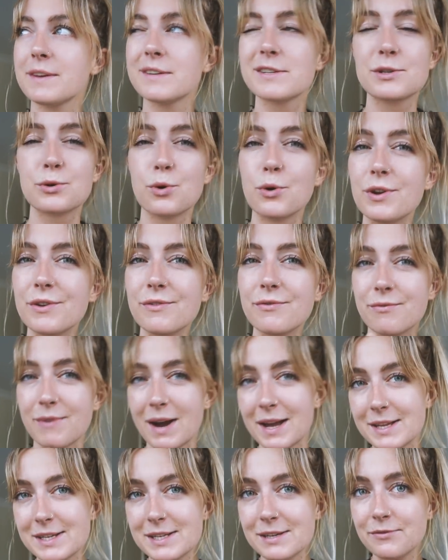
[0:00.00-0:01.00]
sort of
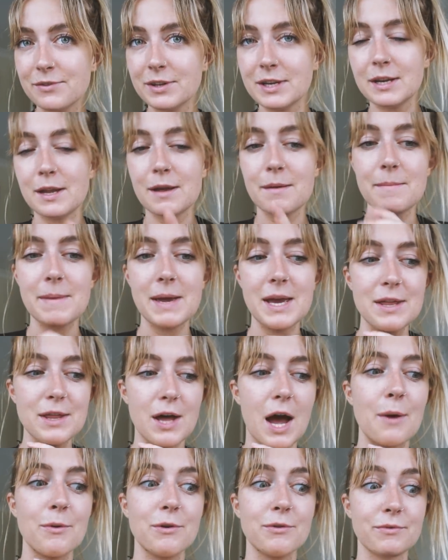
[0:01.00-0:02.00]
relatively near me that
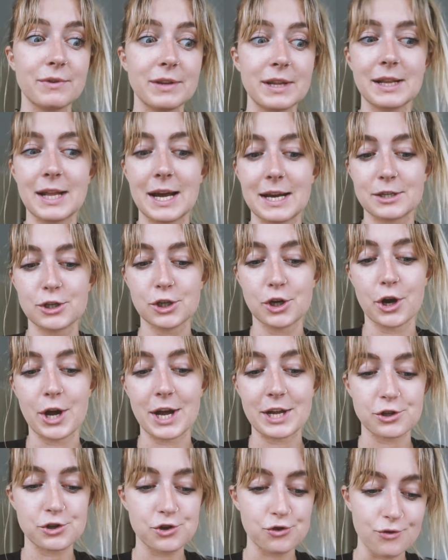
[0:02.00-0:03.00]
I would really like to go
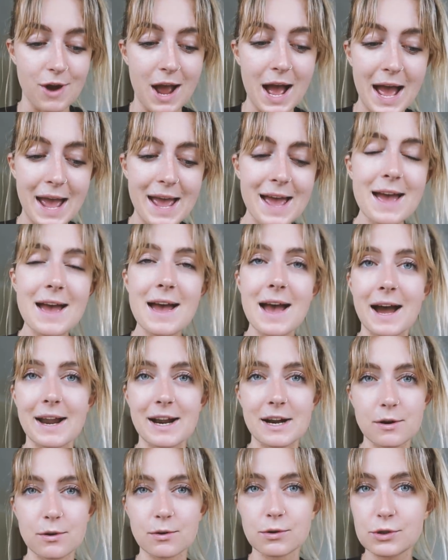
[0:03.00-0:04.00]
and try.
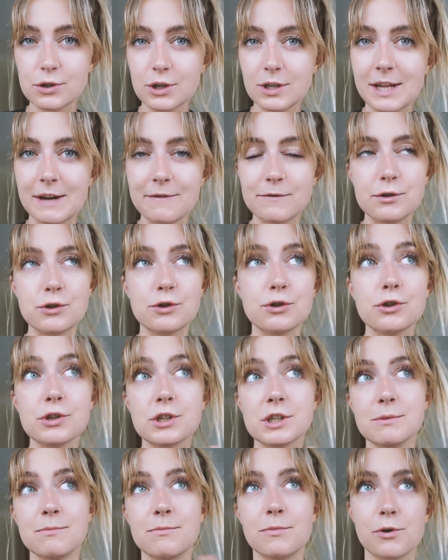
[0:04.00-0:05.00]
And I'd also love to do
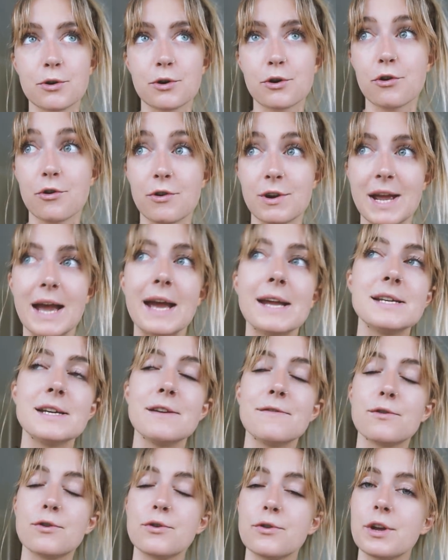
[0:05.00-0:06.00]
some more
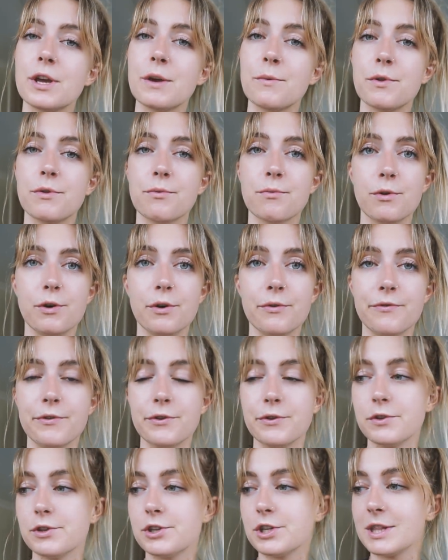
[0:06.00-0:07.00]
creative cooking with raw
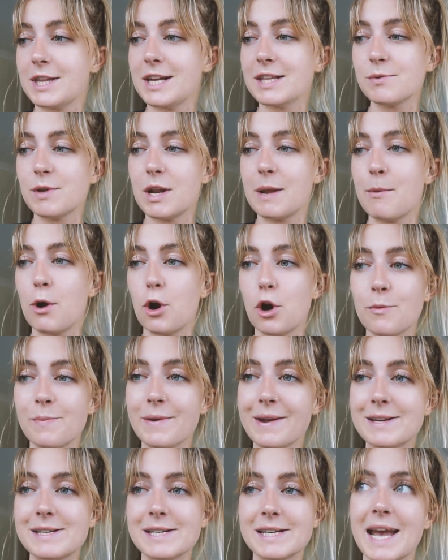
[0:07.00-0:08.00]
food. So that's what I'm
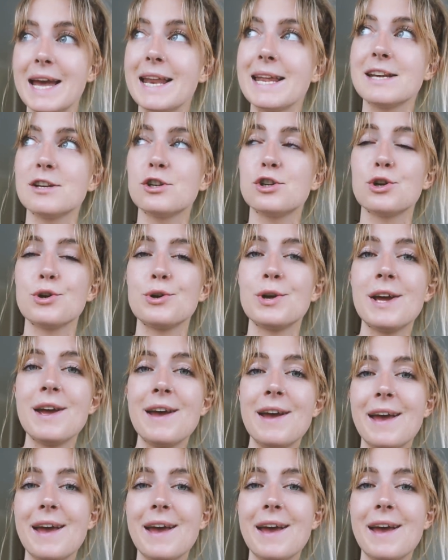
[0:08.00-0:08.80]
hoping to get into